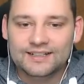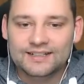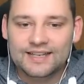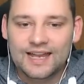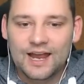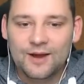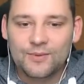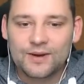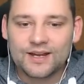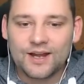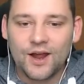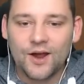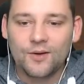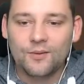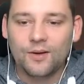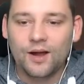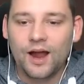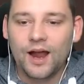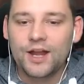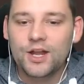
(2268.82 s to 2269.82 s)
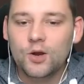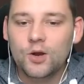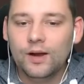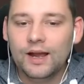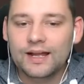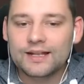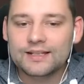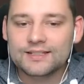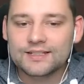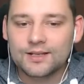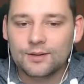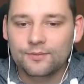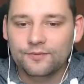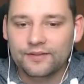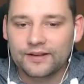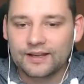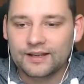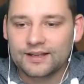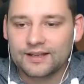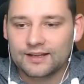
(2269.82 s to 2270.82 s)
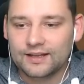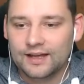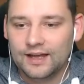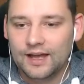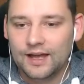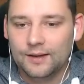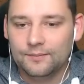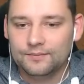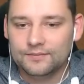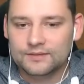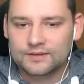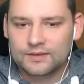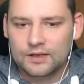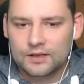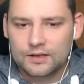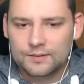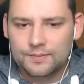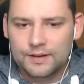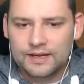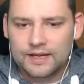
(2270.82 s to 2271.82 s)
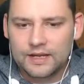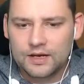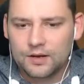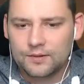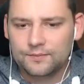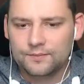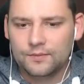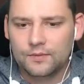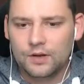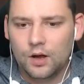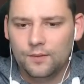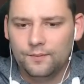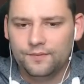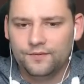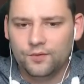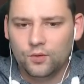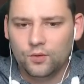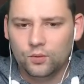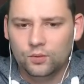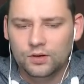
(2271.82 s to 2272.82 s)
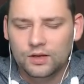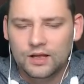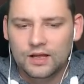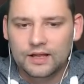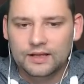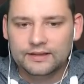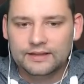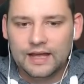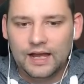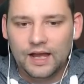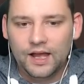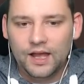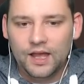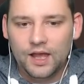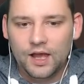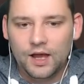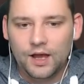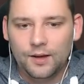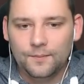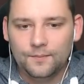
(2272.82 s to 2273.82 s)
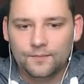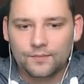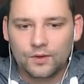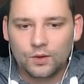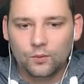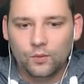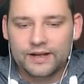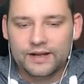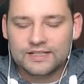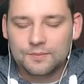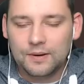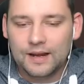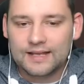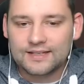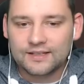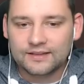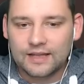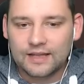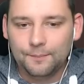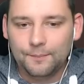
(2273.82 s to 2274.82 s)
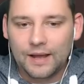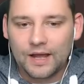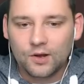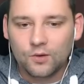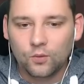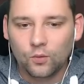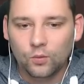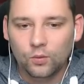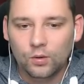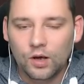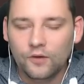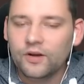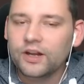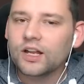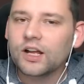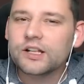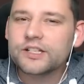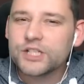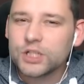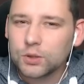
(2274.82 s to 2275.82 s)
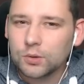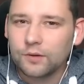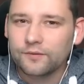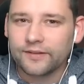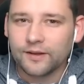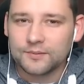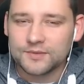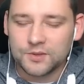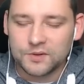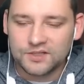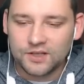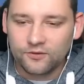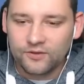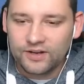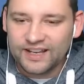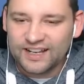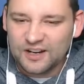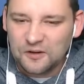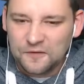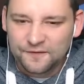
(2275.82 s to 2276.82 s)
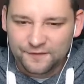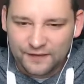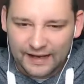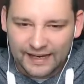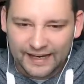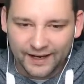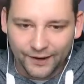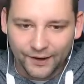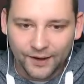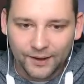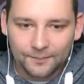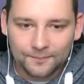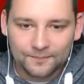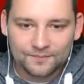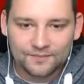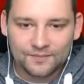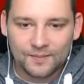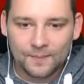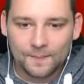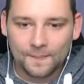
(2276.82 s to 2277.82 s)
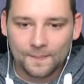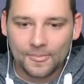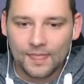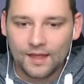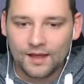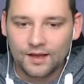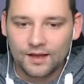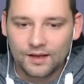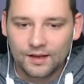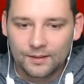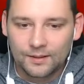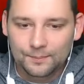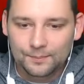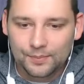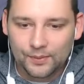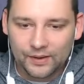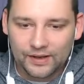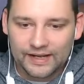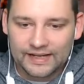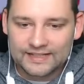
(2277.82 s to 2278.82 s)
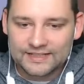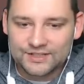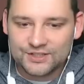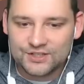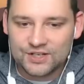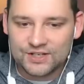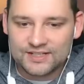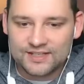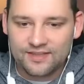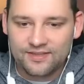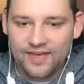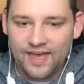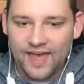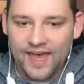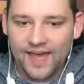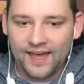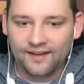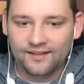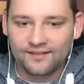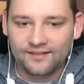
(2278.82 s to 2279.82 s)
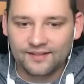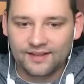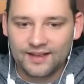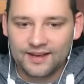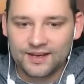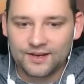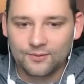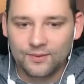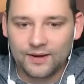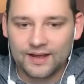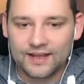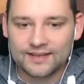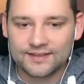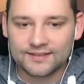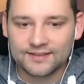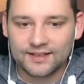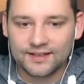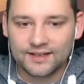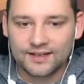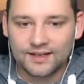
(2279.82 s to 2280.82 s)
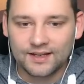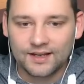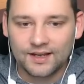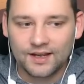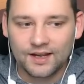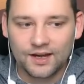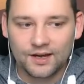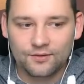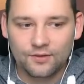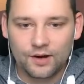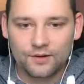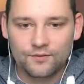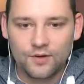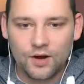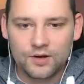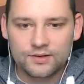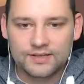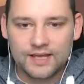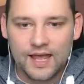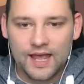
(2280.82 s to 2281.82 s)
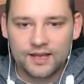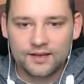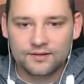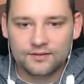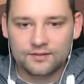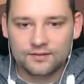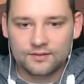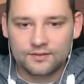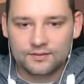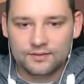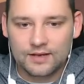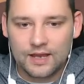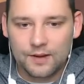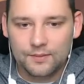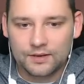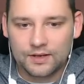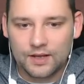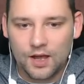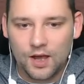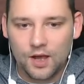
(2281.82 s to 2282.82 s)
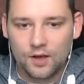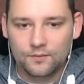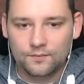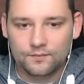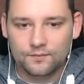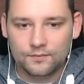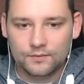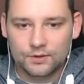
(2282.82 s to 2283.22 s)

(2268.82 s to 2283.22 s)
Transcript: There we go. I knew I had something uh, pick it up fool. that I um, wanted to place on that back wall. I've only got two of them, so it's not really going to fill it up. But it's just there anyway, isn't it? Uh, right, rotate. There we go.